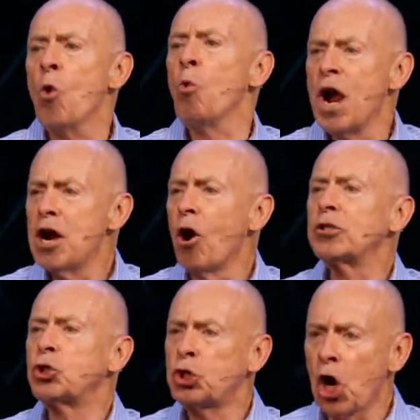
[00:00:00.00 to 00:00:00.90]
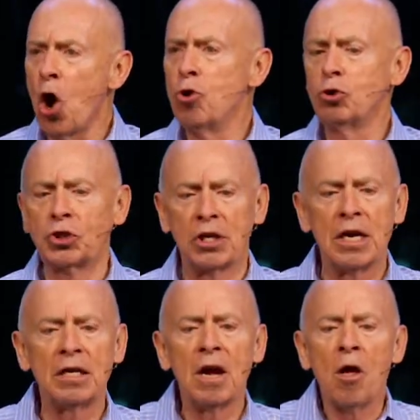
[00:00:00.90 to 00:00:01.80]
We are
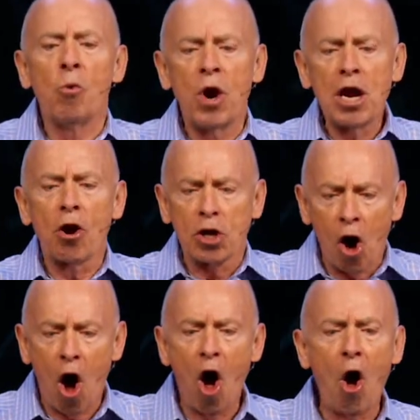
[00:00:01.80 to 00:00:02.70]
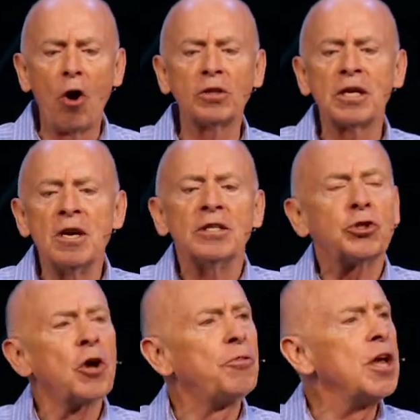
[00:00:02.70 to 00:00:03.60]
chosen we are called
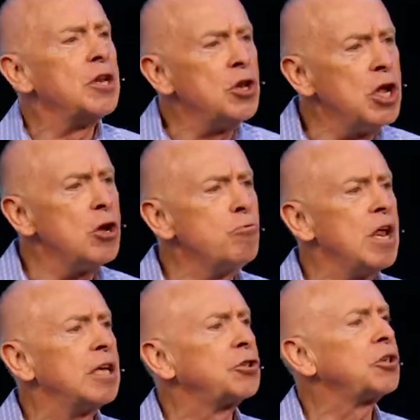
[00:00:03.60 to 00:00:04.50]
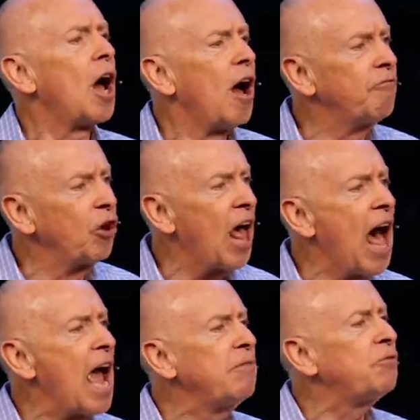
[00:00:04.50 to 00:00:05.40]
to the newness of
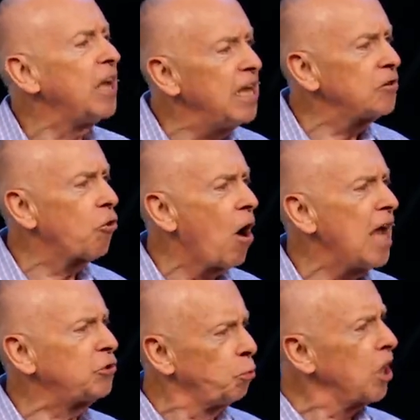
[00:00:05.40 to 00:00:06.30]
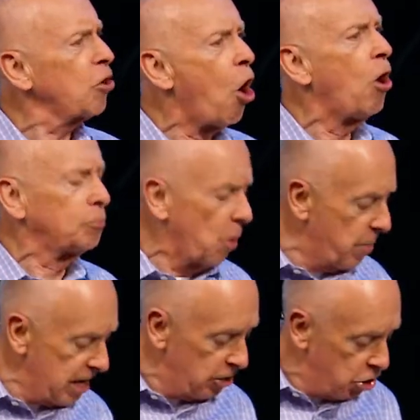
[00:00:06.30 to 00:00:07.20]
life in Christ. We're called to
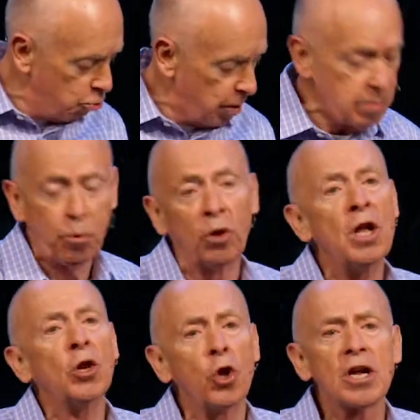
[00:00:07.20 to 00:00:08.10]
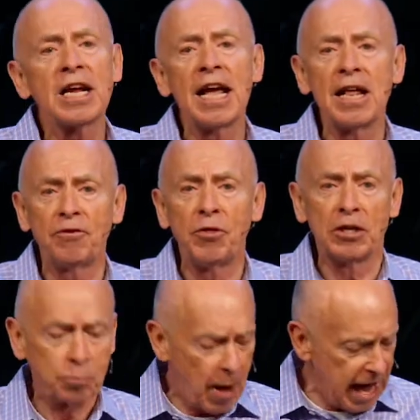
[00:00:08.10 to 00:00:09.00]
be new people. Look again at
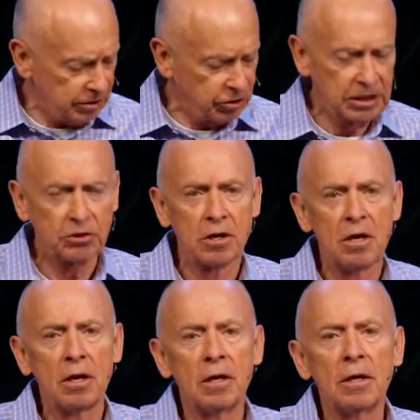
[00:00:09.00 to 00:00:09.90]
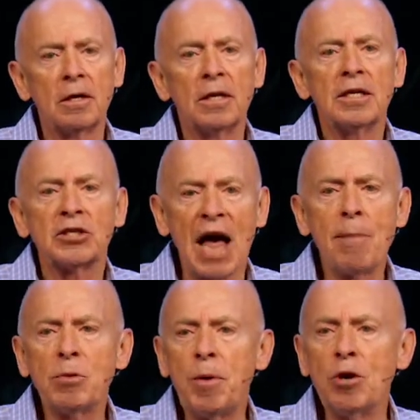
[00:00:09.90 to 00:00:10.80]
this passage.
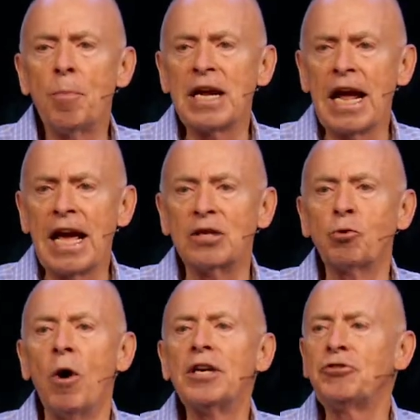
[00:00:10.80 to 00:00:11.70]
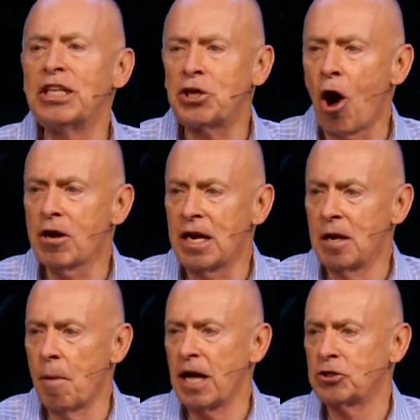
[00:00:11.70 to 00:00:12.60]
Simon Peter begins. What is he
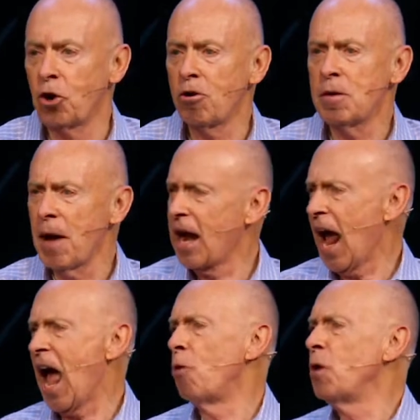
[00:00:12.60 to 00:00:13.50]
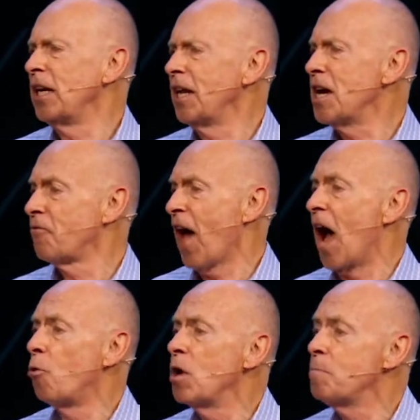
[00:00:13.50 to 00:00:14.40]
talking about? He's talking about how we live,
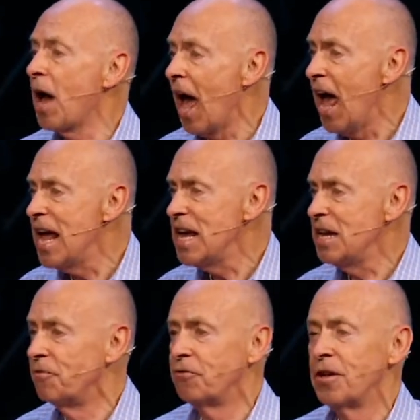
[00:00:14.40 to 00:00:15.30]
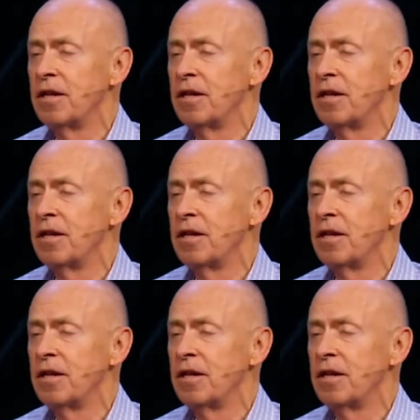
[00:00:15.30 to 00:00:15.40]
how we behave.